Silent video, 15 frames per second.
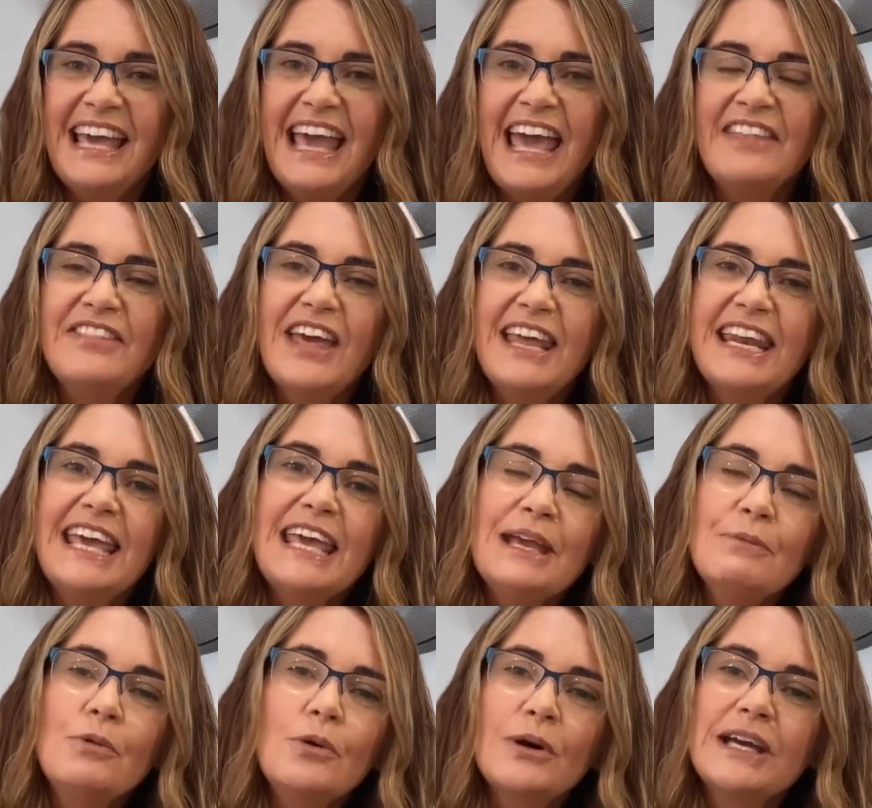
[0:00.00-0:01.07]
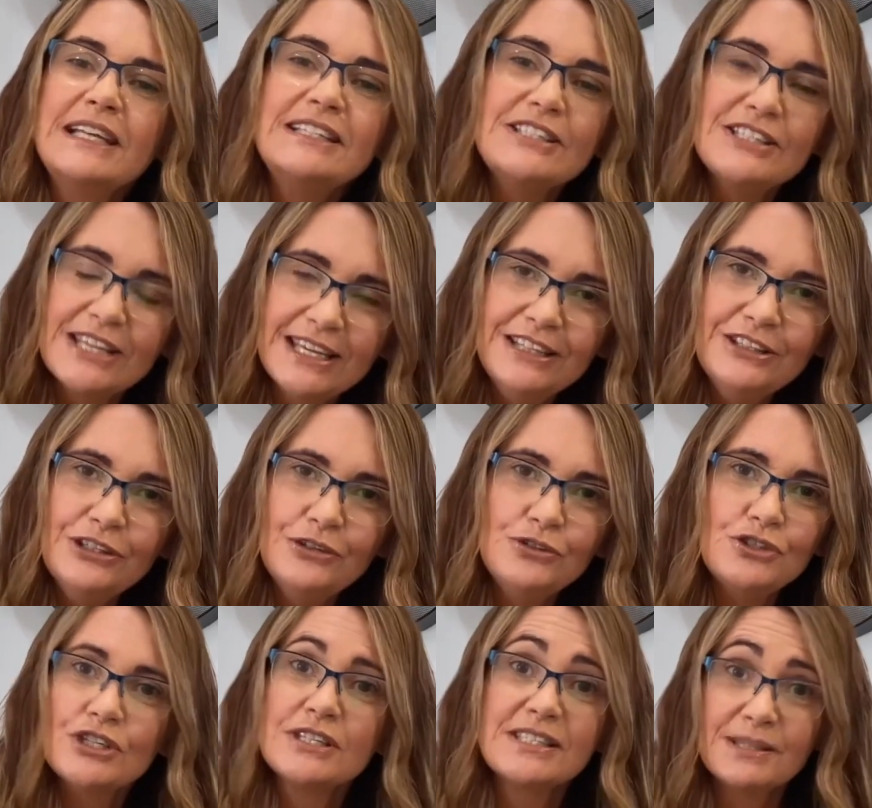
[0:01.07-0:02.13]
and that he will continue
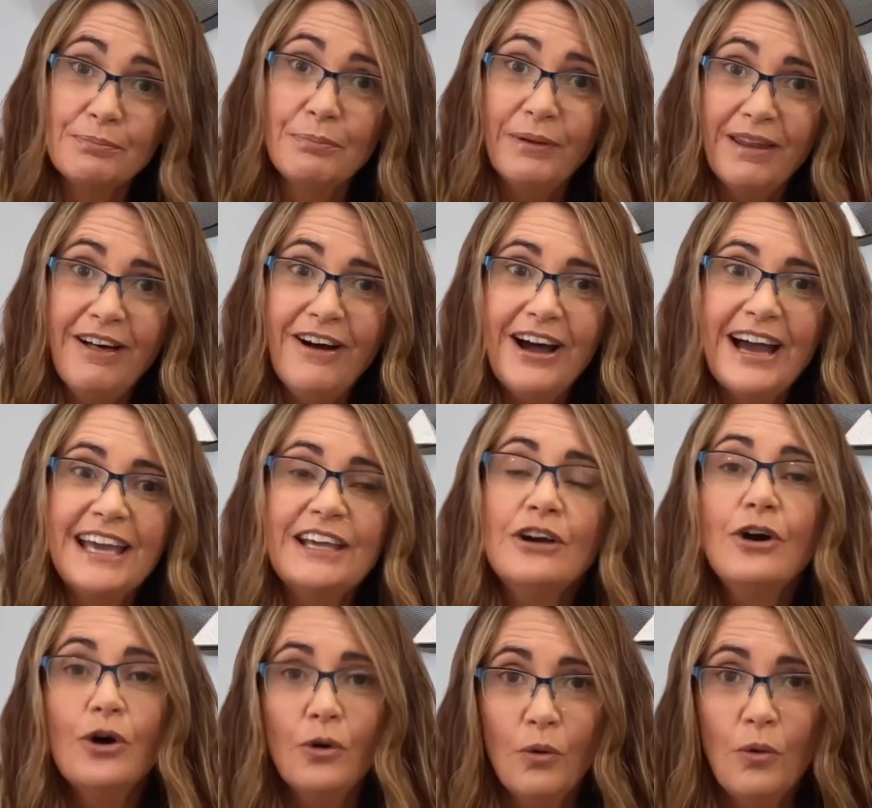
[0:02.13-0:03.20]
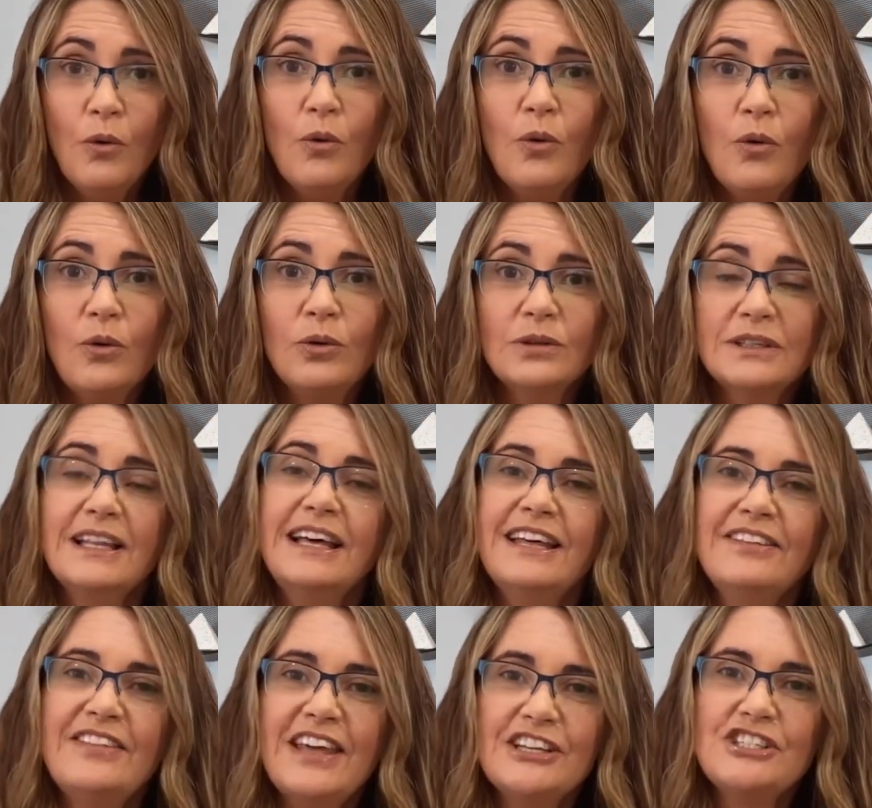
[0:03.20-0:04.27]
to supply all
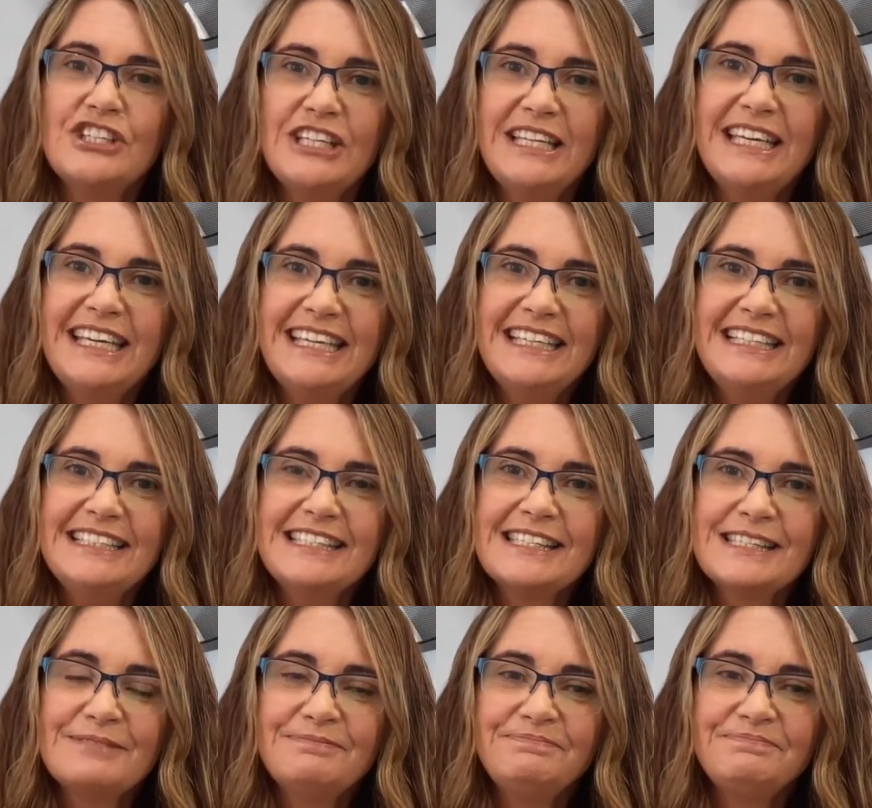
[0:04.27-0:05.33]
that she needs.